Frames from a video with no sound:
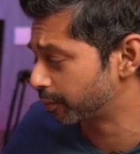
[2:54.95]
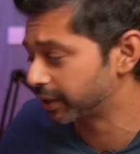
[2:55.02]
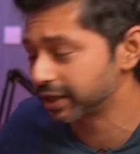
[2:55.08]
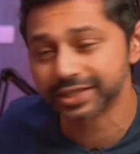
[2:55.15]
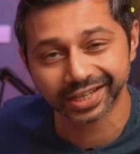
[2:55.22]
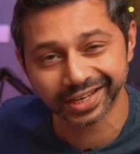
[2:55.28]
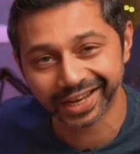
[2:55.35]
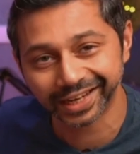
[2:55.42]
when
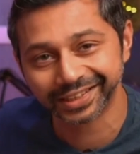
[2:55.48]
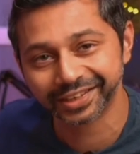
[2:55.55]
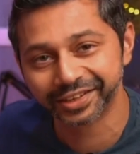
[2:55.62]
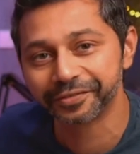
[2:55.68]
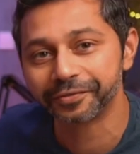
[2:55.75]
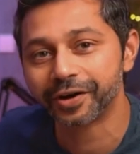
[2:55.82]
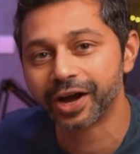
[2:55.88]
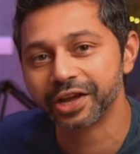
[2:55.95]
it's connected
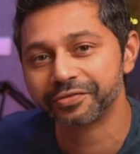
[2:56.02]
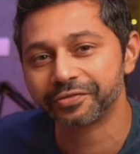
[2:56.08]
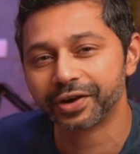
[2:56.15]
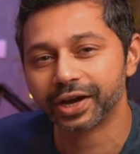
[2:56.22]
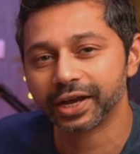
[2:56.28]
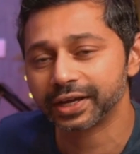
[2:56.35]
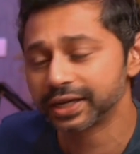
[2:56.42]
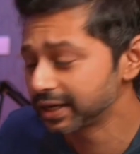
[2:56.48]
to
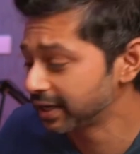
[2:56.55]
Wi-Fi.